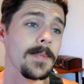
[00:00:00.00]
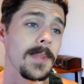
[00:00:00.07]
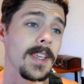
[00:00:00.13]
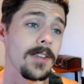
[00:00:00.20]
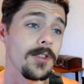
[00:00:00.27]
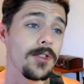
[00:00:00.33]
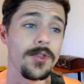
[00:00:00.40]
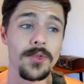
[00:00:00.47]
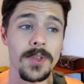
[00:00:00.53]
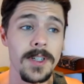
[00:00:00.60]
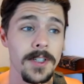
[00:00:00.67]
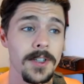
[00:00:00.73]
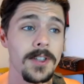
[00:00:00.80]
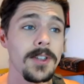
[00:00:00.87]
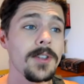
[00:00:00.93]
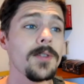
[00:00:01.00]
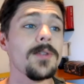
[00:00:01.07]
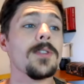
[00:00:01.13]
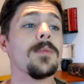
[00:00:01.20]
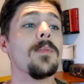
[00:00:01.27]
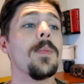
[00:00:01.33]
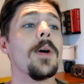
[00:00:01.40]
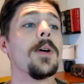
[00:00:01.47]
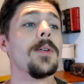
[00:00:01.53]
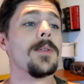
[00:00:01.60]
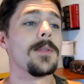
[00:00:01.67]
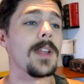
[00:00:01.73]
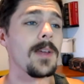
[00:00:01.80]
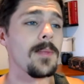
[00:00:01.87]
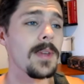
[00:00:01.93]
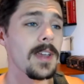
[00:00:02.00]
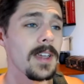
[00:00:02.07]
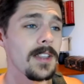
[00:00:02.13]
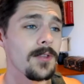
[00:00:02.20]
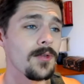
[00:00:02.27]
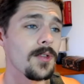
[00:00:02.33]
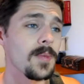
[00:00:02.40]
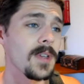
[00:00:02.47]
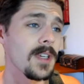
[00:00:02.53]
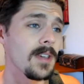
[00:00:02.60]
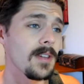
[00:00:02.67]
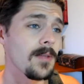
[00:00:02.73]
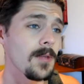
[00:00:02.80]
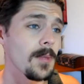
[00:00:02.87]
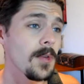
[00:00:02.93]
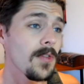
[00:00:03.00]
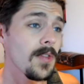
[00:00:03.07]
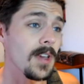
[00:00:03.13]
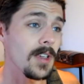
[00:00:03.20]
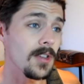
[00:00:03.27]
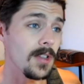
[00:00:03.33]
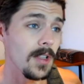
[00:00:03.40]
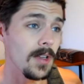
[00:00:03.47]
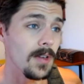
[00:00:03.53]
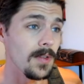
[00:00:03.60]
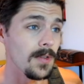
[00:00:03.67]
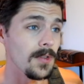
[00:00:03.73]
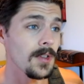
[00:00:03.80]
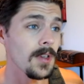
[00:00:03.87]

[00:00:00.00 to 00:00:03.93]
He's drenched to the bone and begins removing his clothes